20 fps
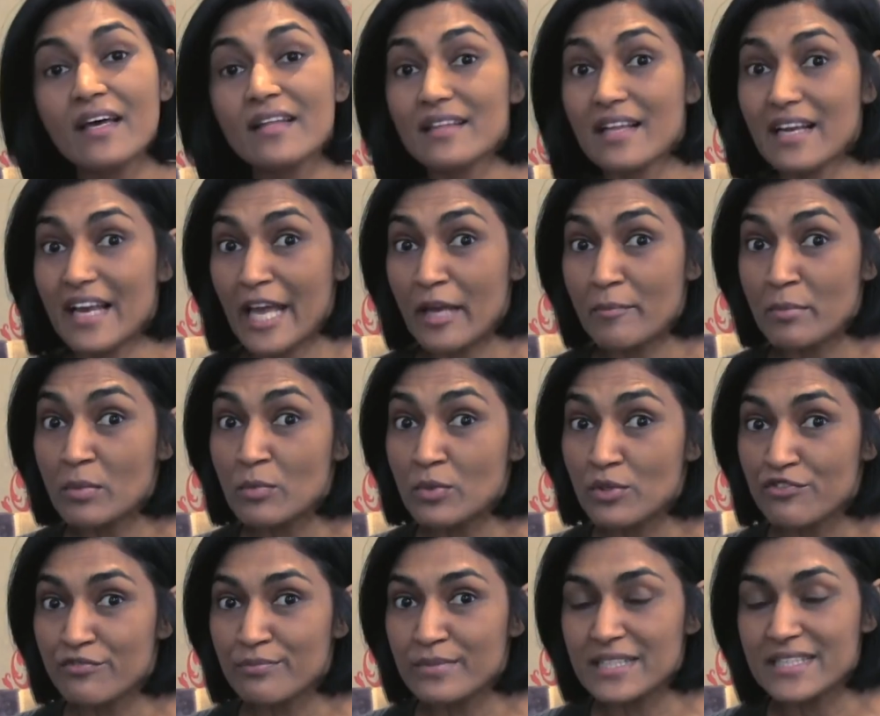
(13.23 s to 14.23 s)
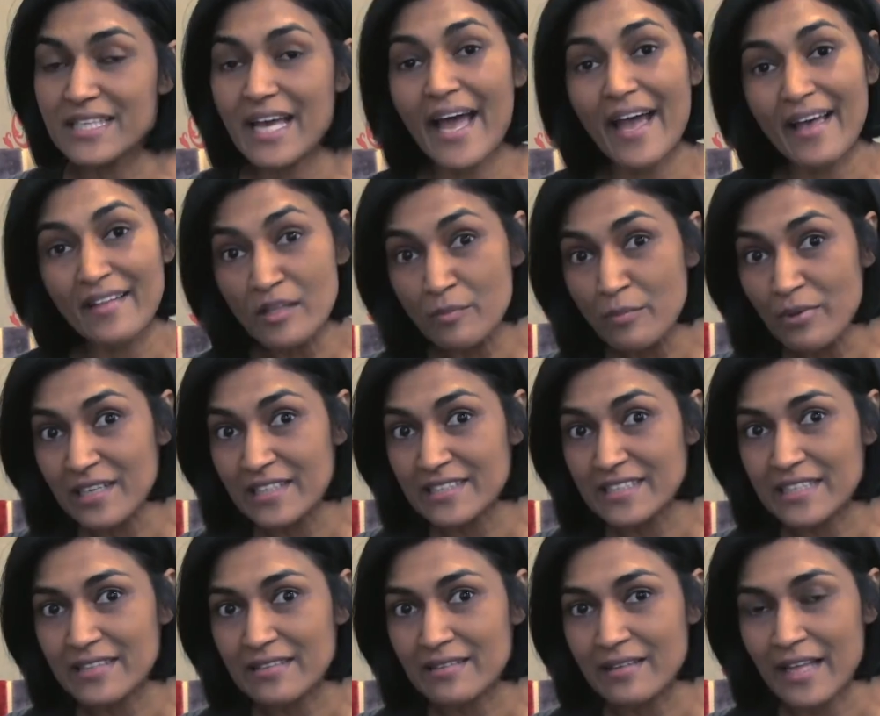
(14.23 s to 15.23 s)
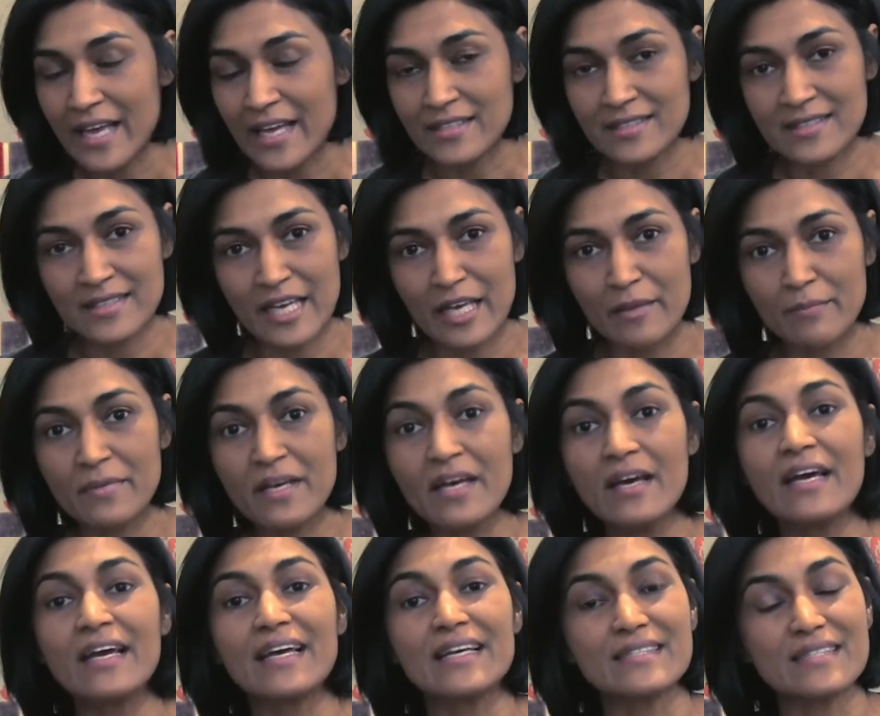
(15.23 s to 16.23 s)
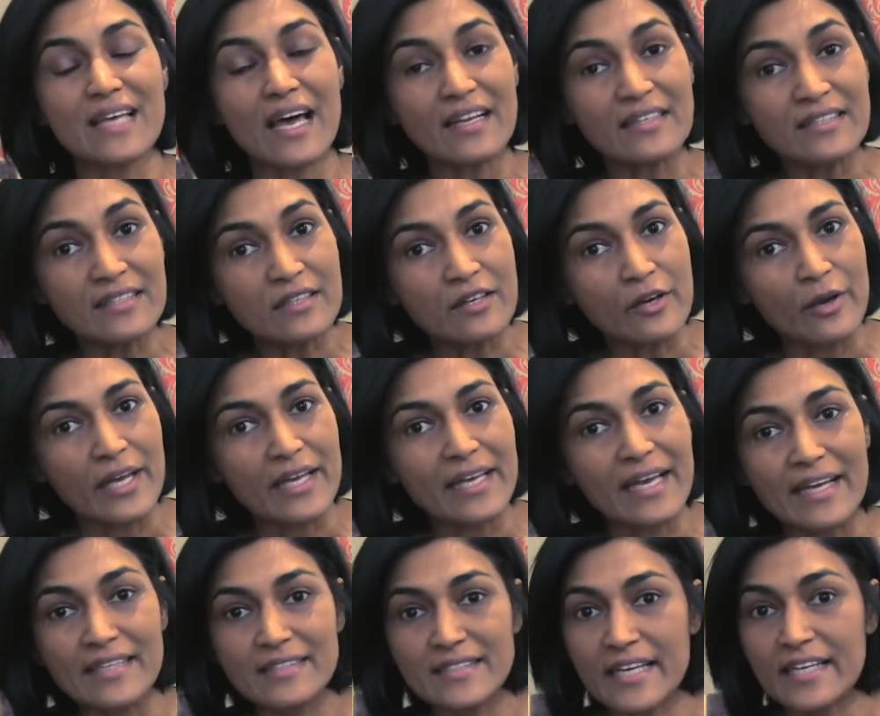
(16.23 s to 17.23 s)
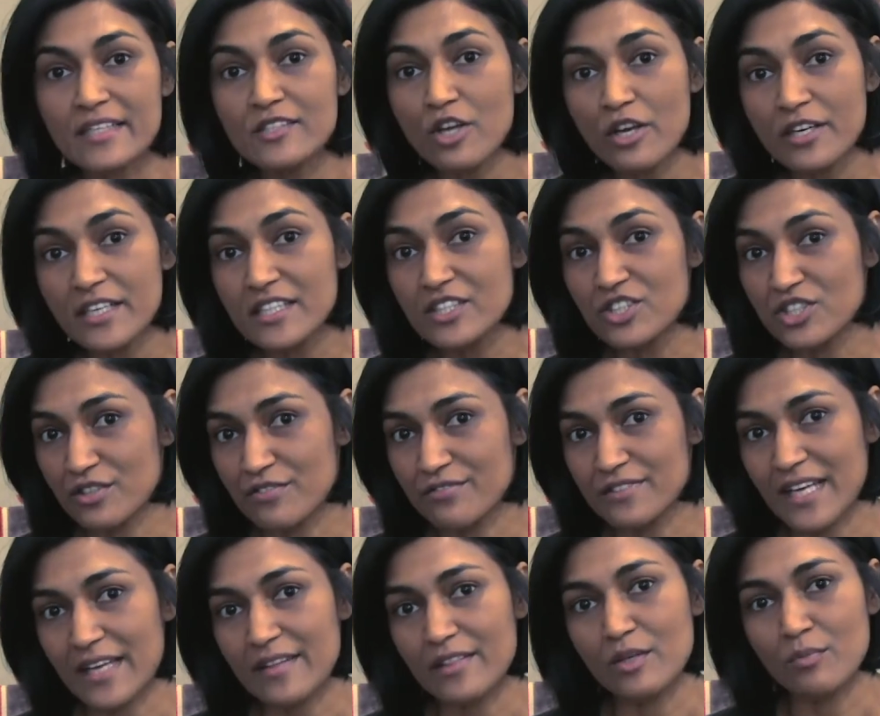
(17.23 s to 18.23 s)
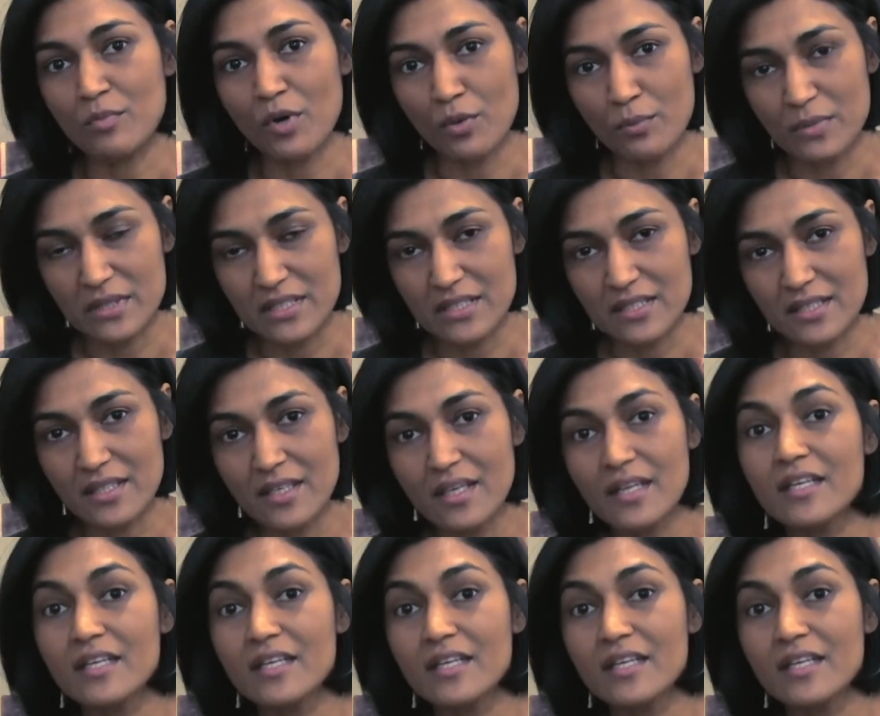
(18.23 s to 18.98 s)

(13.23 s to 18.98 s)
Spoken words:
The labour movement and the political landscape is undergoing a tectonic shift at the moment.